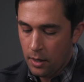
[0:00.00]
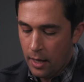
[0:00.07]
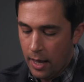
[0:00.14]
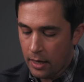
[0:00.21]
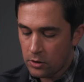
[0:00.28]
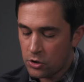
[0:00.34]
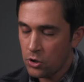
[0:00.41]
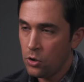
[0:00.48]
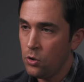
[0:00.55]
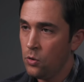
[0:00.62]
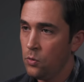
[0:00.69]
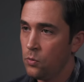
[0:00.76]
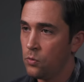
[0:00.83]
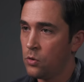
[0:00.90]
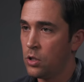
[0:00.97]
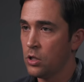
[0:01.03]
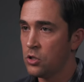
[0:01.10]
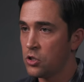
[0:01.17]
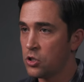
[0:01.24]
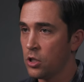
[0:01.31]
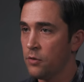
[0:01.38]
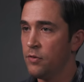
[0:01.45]
And so
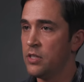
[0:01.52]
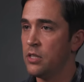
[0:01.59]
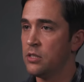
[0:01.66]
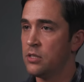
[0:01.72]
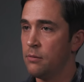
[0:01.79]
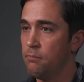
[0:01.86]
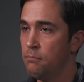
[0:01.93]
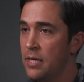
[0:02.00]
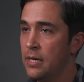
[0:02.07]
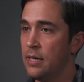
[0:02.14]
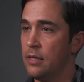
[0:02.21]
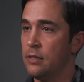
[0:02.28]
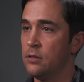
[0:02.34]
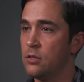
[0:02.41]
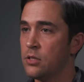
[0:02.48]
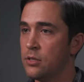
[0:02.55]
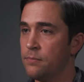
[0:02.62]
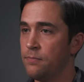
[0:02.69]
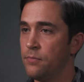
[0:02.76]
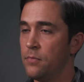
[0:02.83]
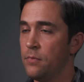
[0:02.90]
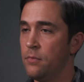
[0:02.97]
conservatism means,
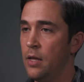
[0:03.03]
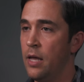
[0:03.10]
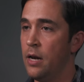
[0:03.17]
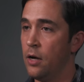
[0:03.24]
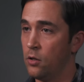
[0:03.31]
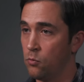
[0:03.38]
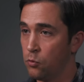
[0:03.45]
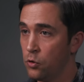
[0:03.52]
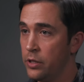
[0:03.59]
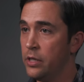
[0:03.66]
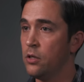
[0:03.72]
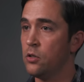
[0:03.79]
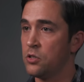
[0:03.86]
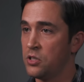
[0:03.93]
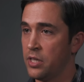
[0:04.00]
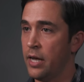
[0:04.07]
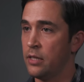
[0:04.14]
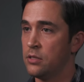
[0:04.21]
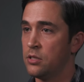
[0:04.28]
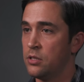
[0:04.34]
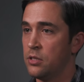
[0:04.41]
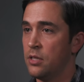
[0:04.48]
in a real
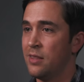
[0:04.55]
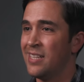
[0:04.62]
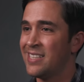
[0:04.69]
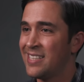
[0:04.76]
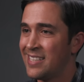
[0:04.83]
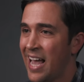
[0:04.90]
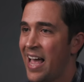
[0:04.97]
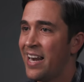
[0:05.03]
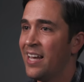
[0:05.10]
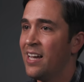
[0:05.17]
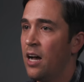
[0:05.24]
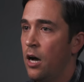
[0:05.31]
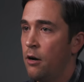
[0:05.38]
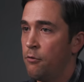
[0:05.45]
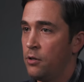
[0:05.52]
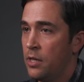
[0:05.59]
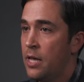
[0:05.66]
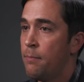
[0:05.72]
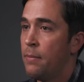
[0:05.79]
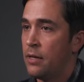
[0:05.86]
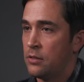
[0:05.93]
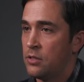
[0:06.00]
sense, the setting of
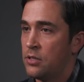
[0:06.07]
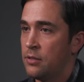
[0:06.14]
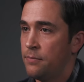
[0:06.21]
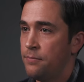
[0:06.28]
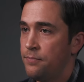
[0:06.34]
limits.